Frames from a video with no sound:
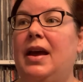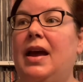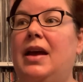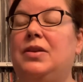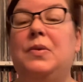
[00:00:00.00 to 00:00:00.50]

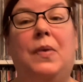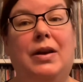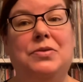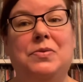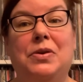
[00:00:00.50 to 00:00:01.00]
And you want
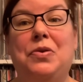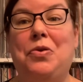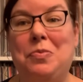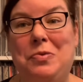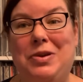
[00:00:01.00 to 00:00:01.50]
to
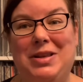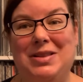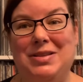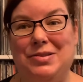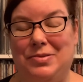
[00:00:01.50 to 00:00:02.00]
incorporate
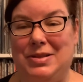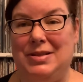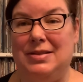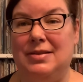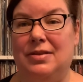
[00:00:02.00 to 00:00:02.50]
these
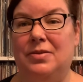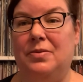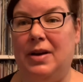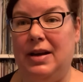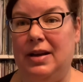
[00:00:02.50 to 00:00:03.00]
sources in your
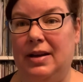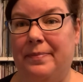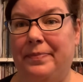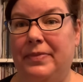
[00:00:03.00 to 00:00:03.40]
writing.